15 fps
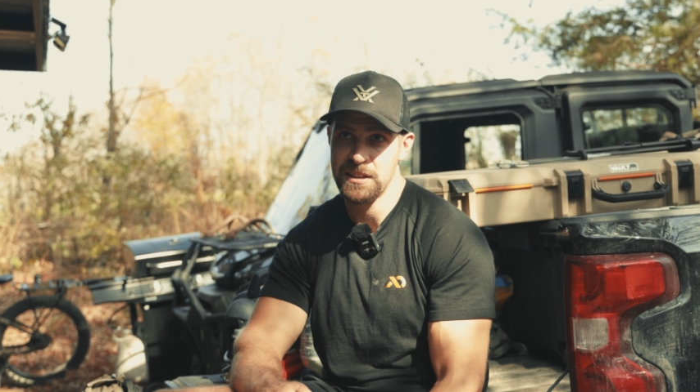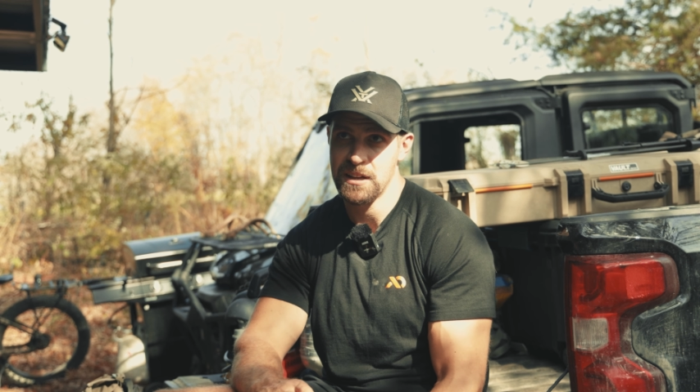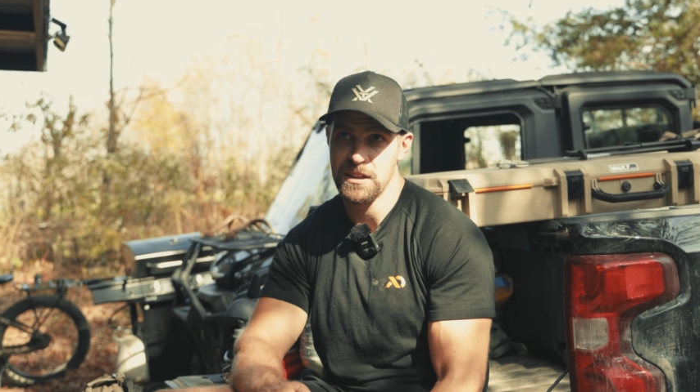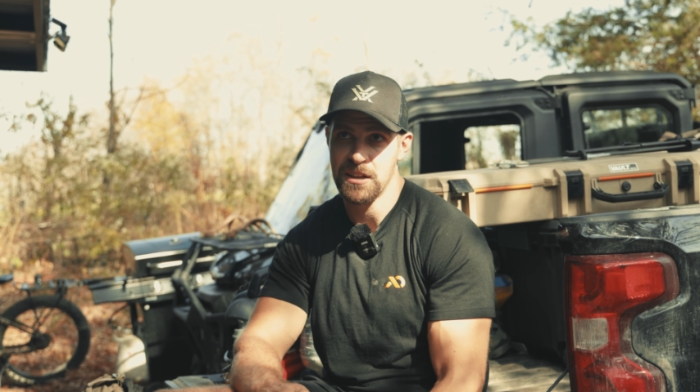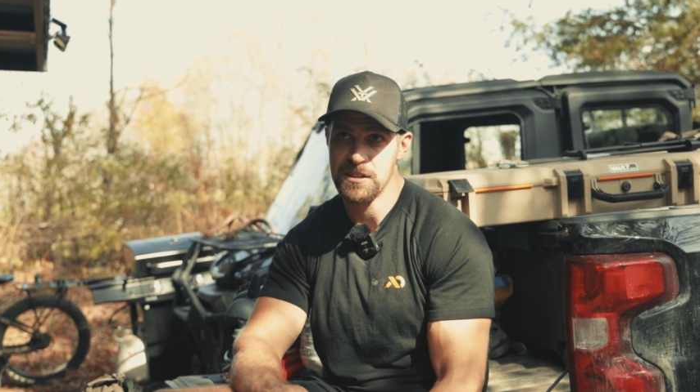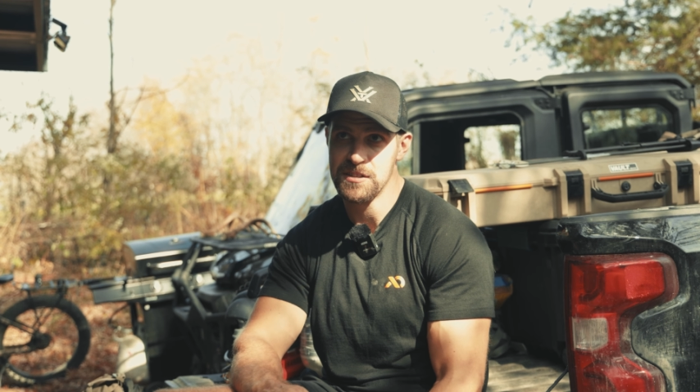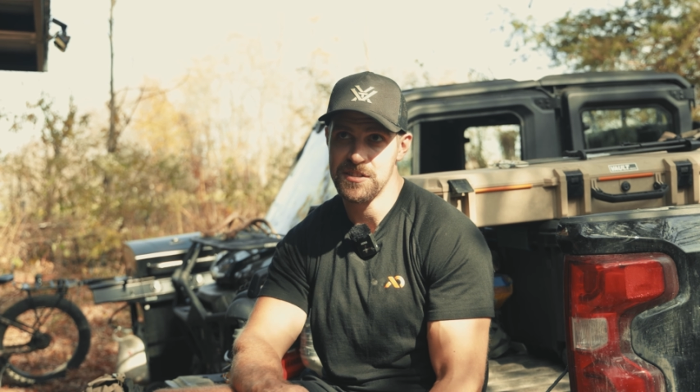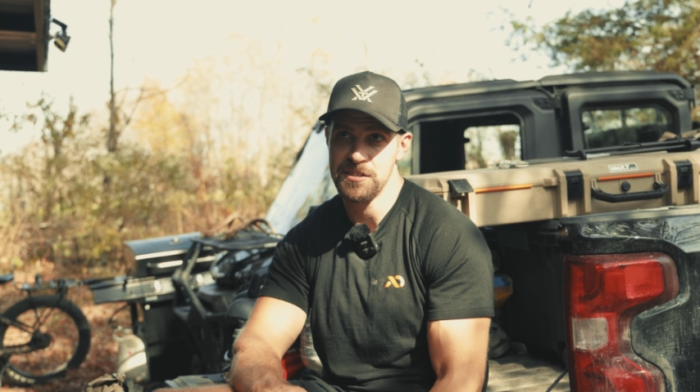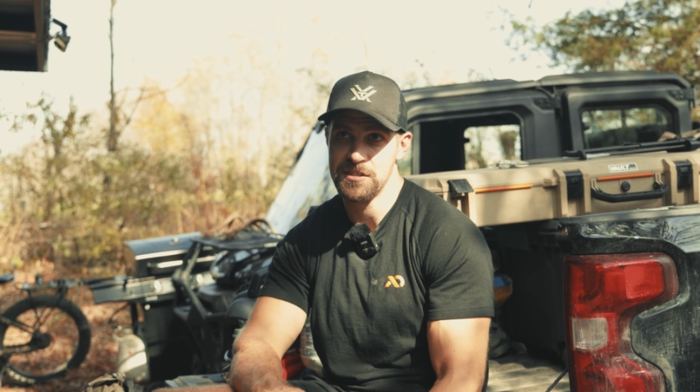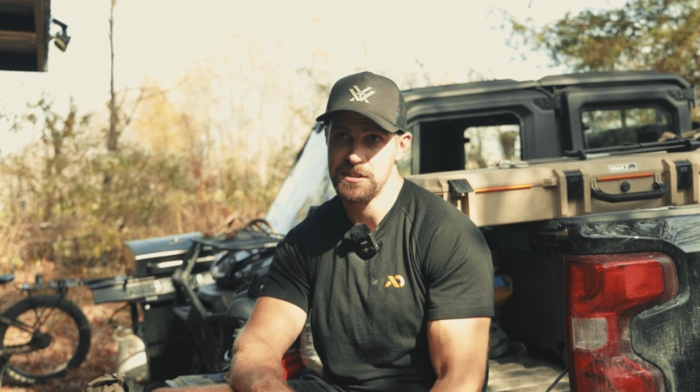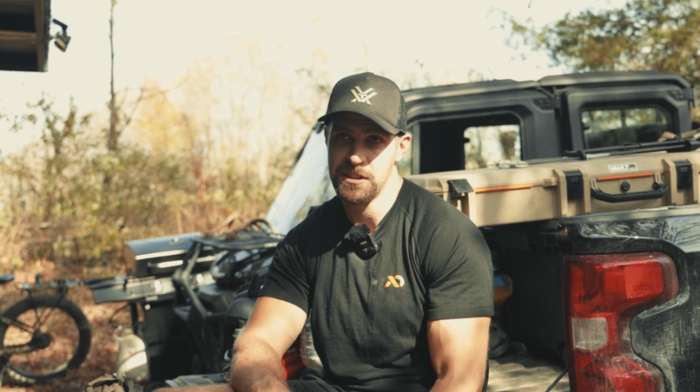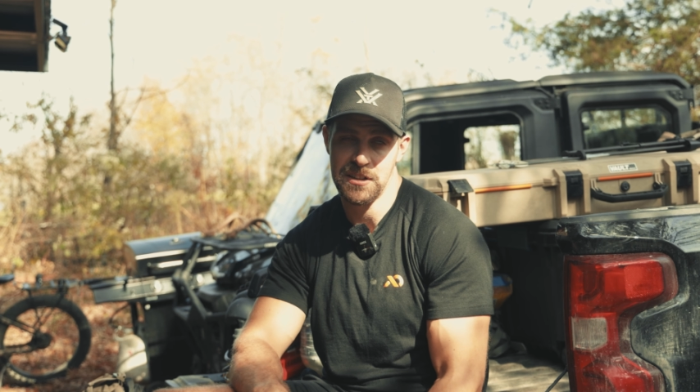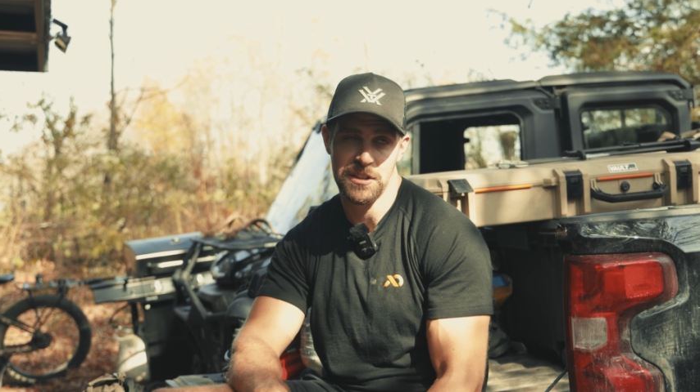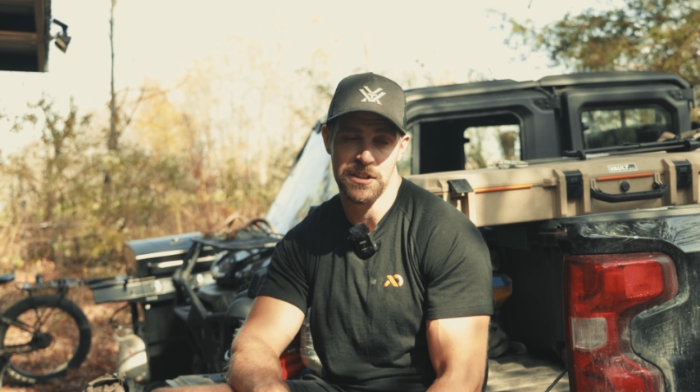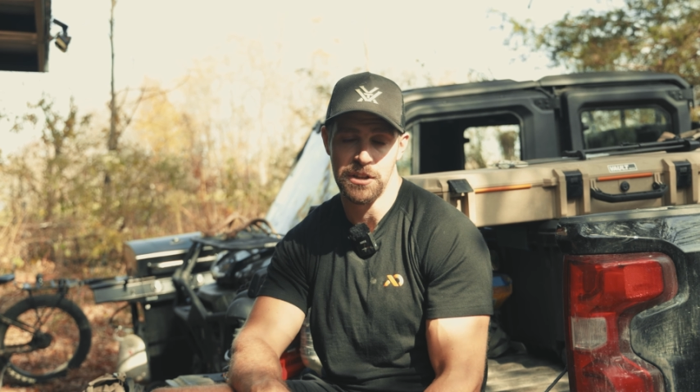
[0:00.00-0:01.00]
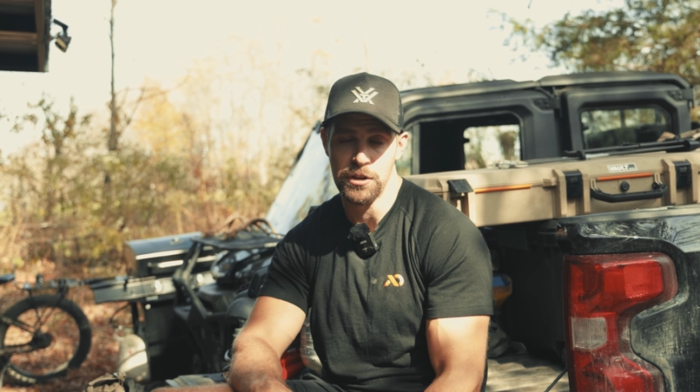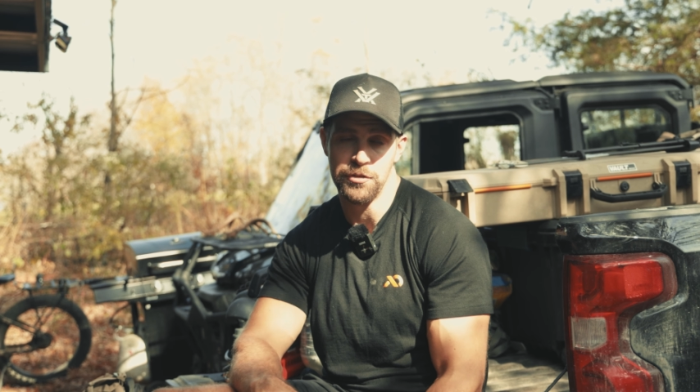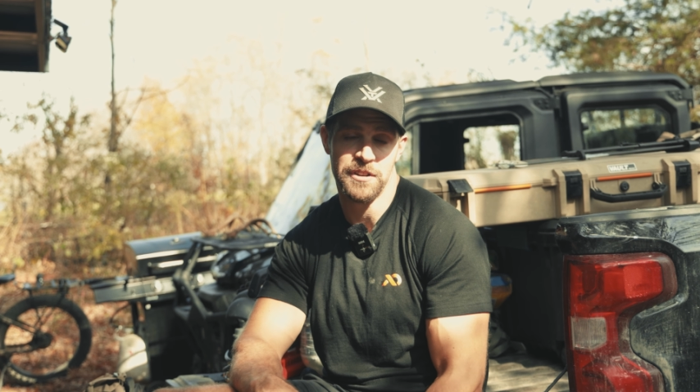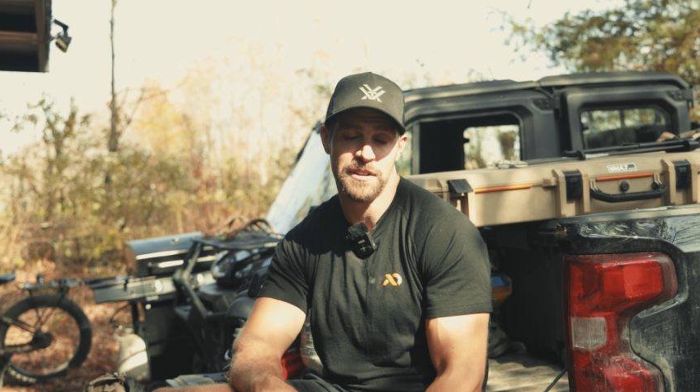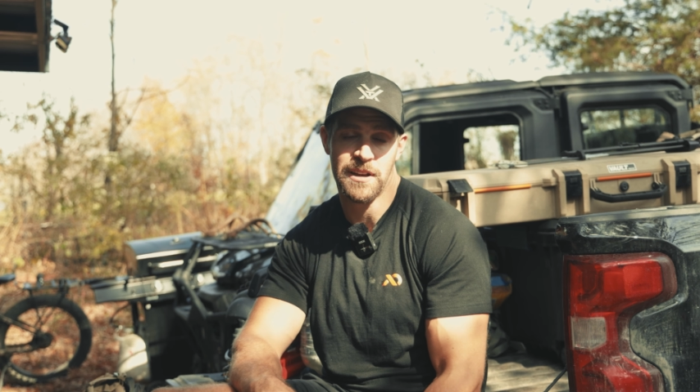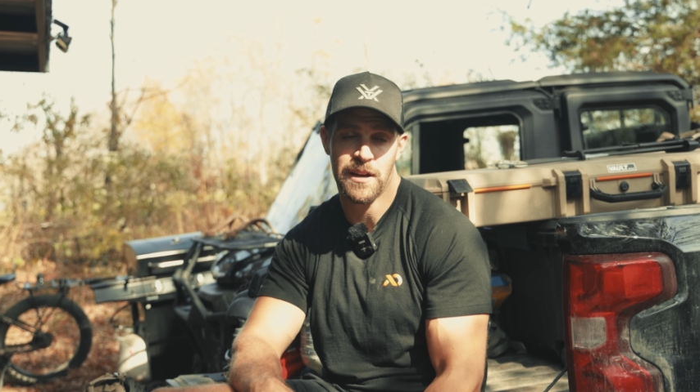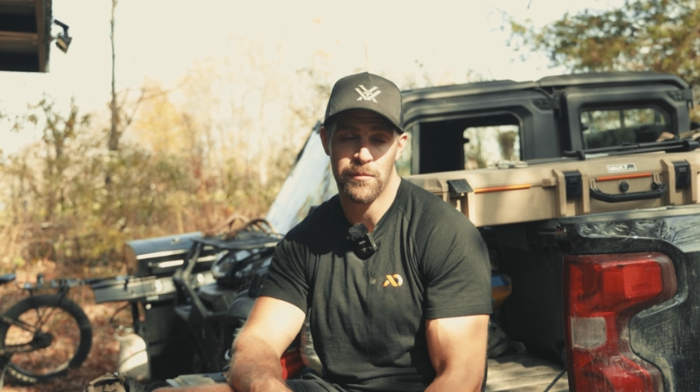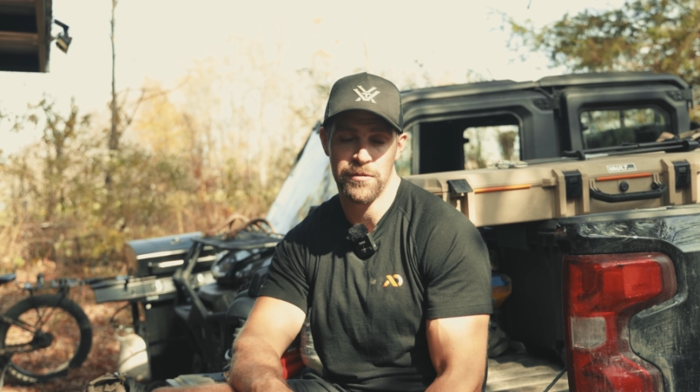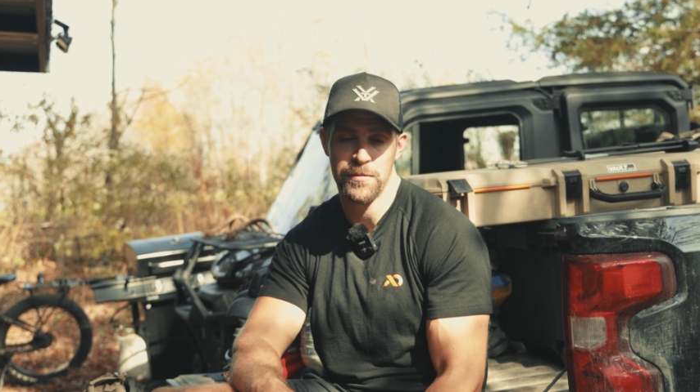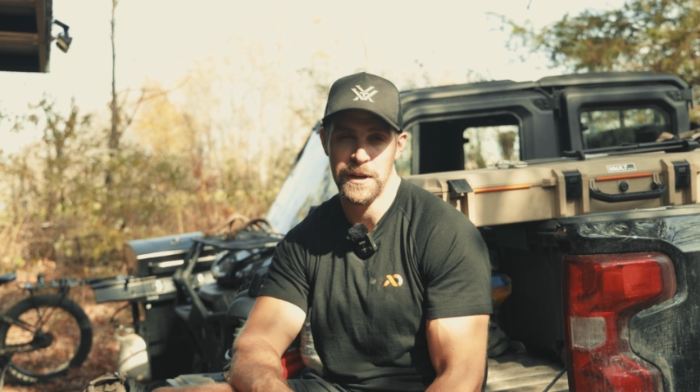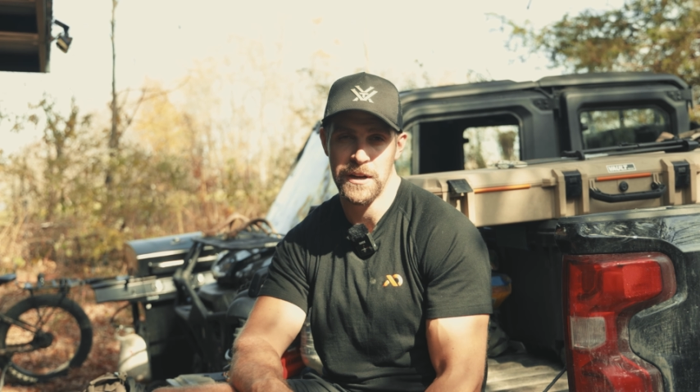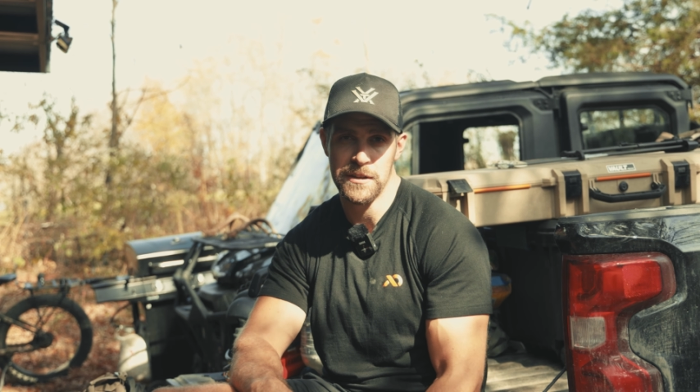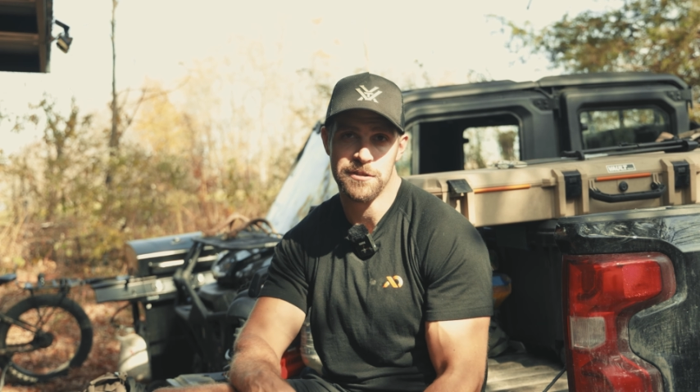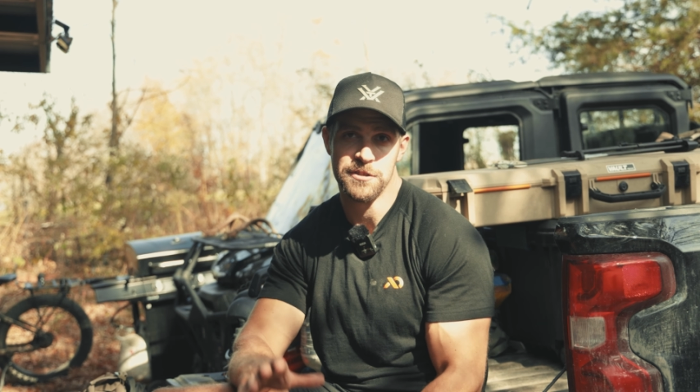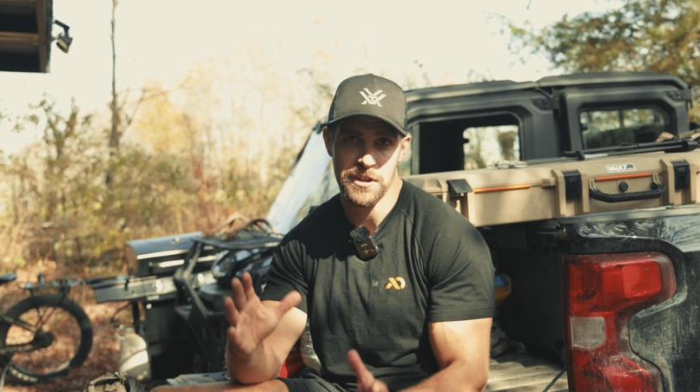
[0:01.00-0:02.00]
that gun season and a goofy time
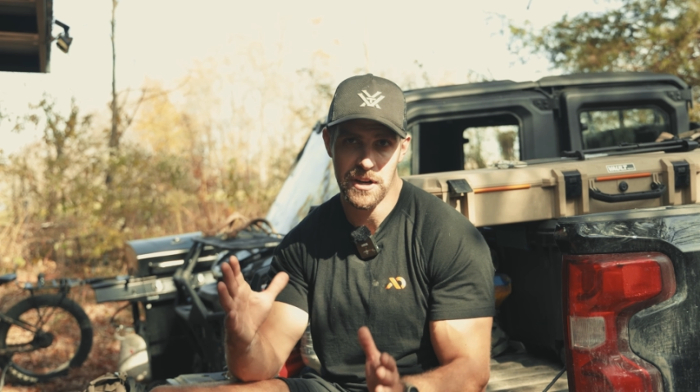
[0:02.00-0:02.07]
period.